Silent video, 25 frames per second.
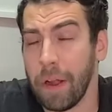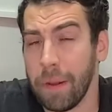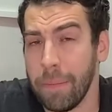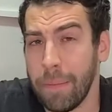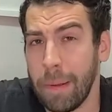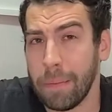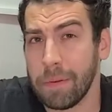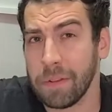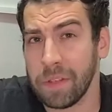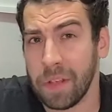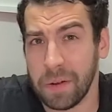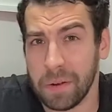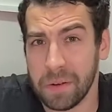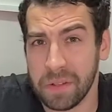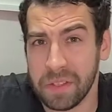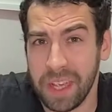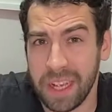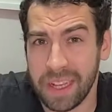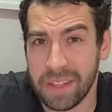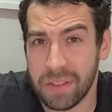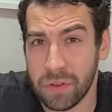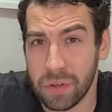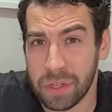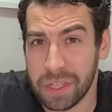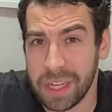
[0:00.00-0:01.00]
members
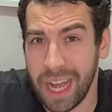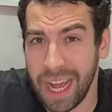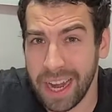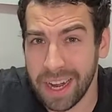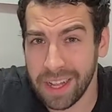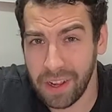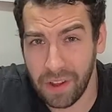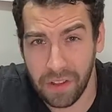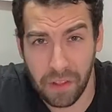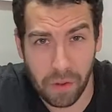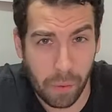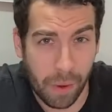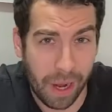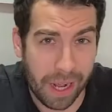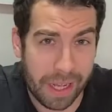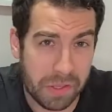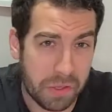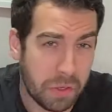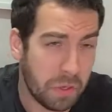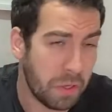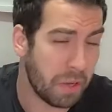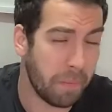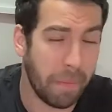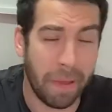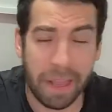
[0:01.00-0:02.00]
understands Draconic, otherwise
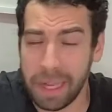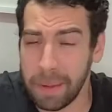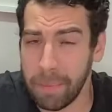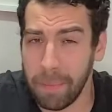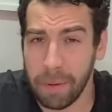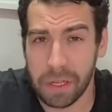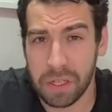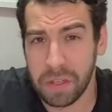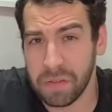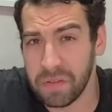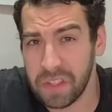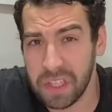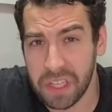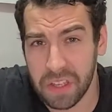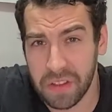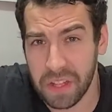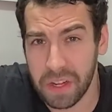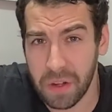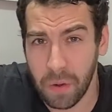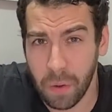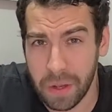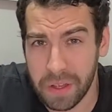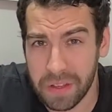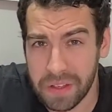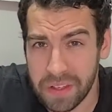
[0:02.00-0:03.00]
you can make a bunch of silly
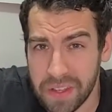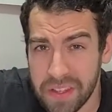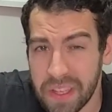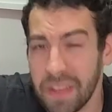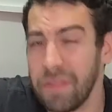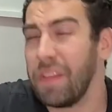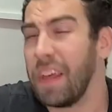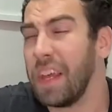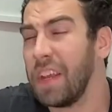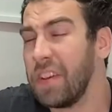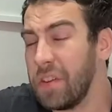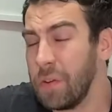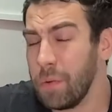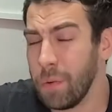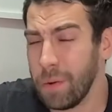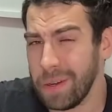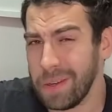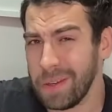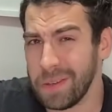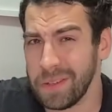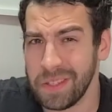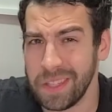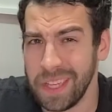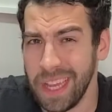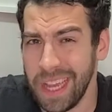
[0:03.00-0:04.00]
noises. If they do
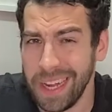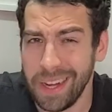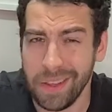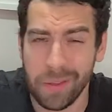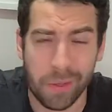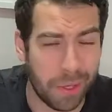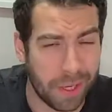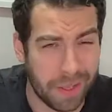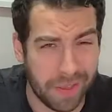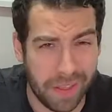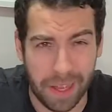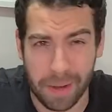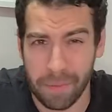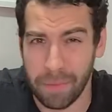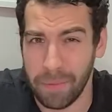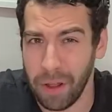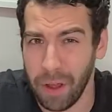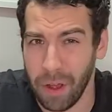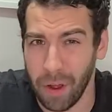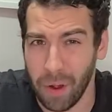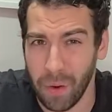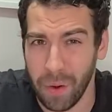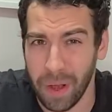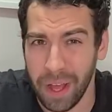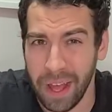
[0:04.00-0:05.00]
understand it, you can let them
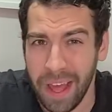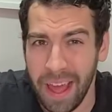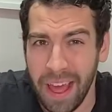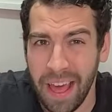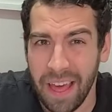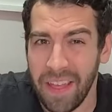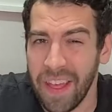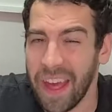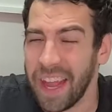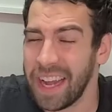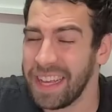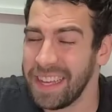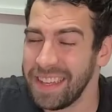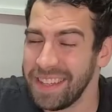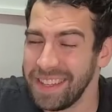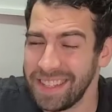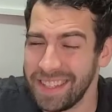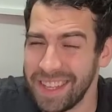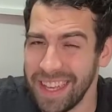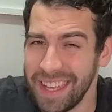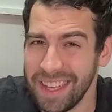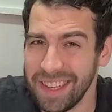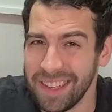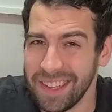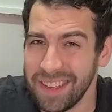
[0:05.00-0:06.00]
know that he
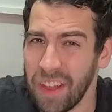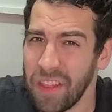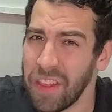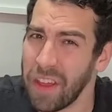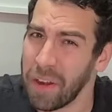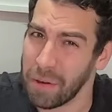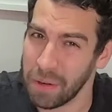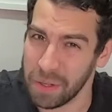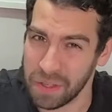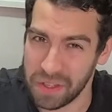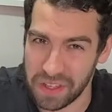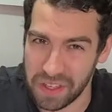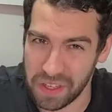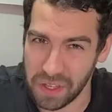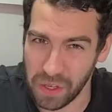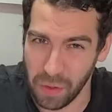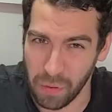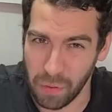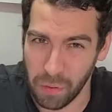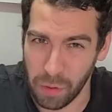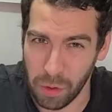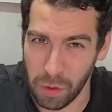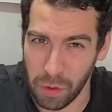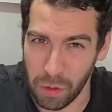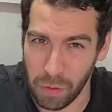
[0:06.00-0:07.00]
says there is still
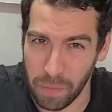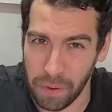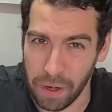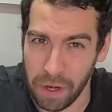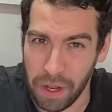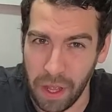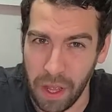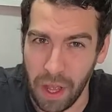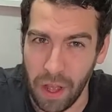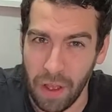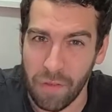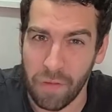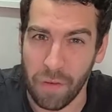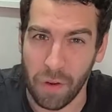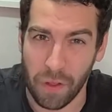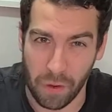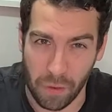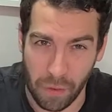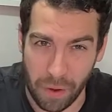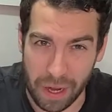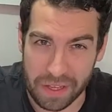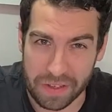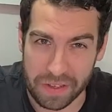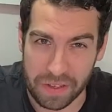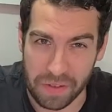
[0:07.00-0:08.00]
room for the
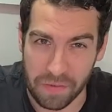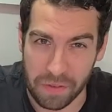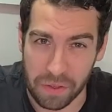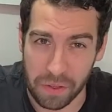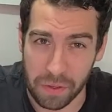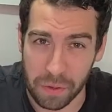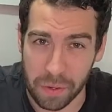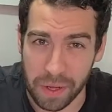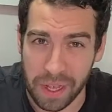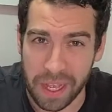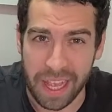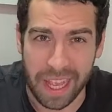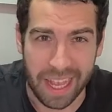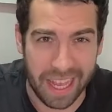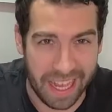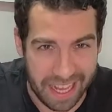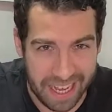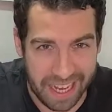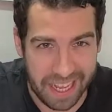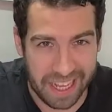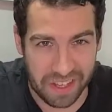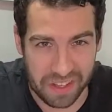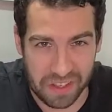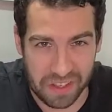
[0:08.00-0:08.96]
rest of you in his